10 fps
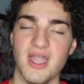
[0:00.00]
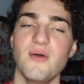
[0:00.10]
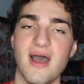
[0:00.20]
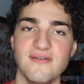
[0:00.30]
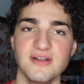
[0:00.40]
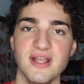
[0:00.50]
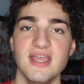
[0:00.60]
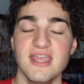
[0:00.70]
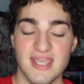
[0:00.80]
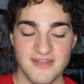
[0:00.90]
However,
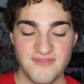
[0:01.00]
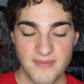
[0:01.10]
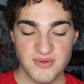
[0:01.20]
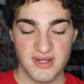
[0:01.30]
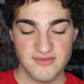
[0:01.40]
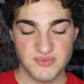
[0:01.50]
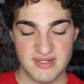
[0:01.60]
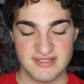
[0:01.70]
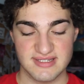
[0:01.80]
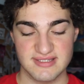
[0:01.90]
in February of
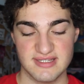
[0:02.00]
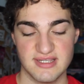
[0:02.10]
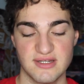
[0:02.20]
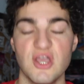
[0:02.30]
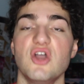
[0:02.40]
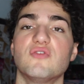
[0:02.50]
2016,